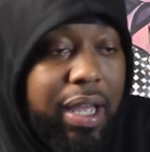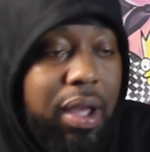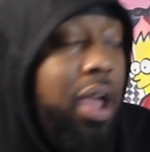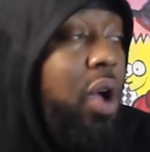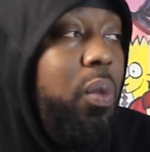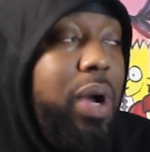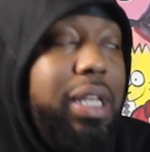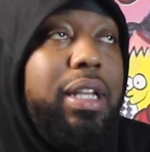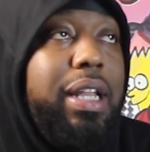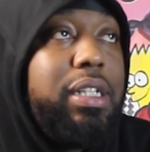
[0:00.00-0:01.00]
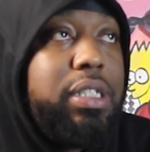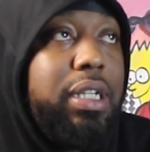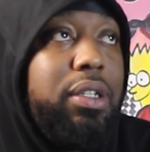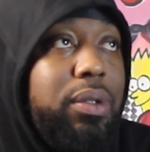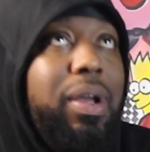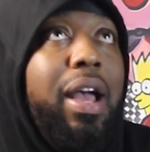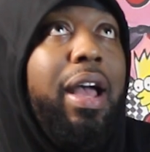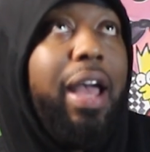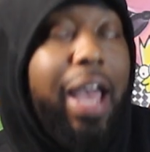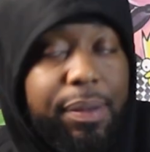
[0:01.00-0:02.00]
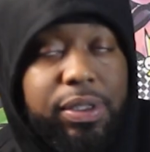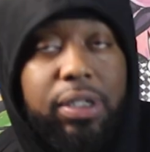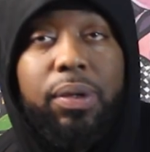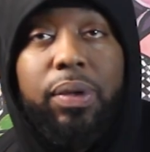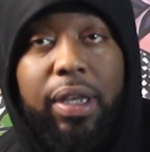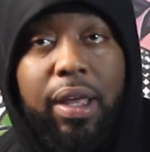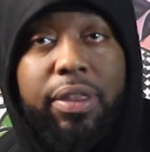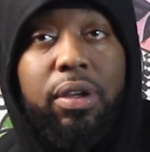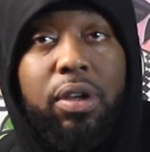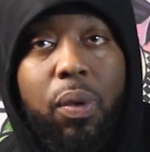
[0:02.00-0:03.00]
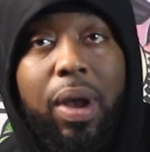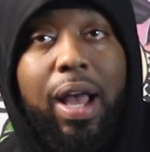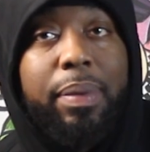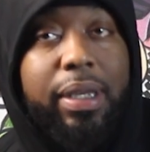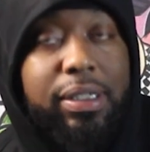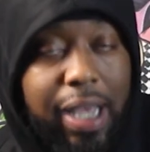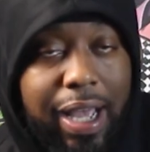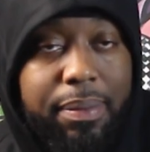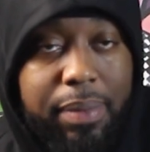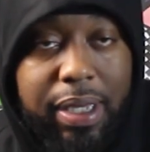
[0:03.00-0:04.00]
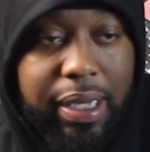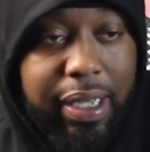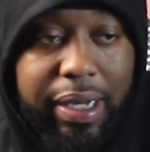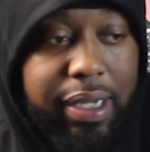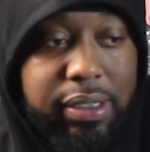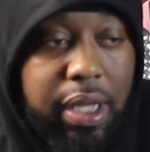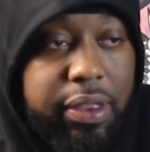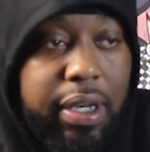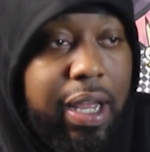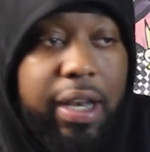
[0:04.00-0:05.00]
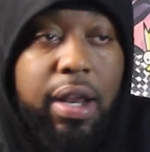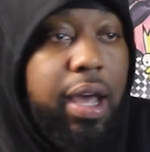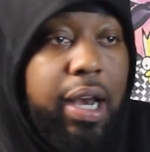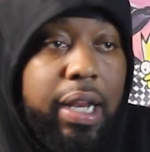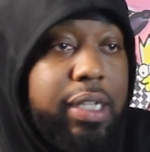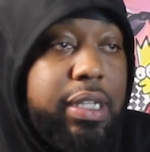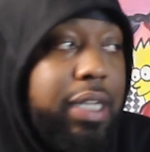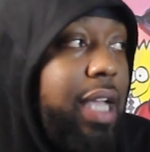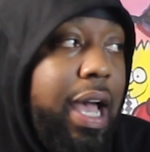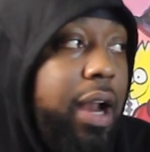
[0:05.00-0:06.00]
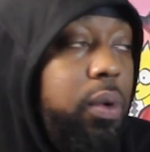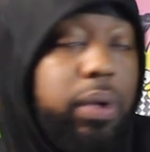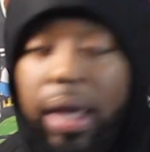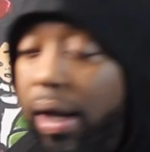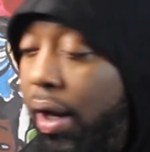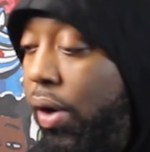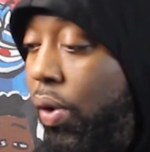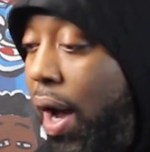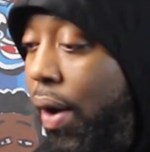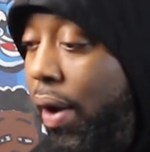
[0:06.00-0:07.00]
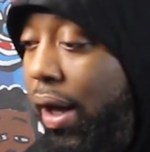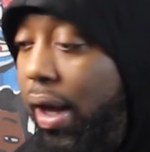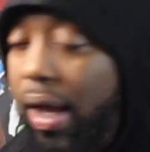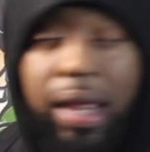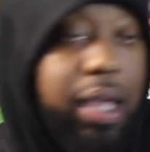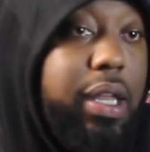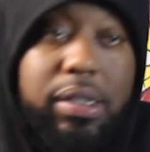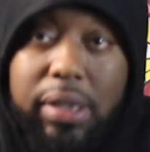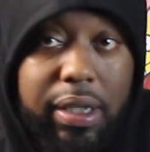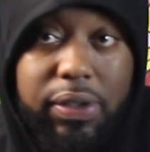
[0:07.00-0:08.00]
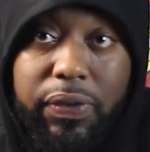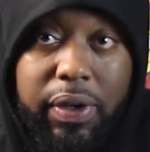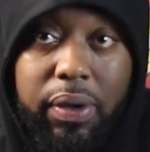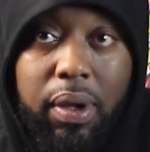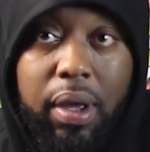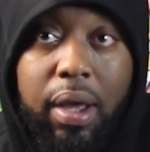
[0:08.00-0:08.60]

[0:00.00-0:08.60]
down. What did that shit do? Absolutely nothing. You know why? Because I'm me, nigga. There's nothing that none of these niggas, I don't care how any of these niggas feel.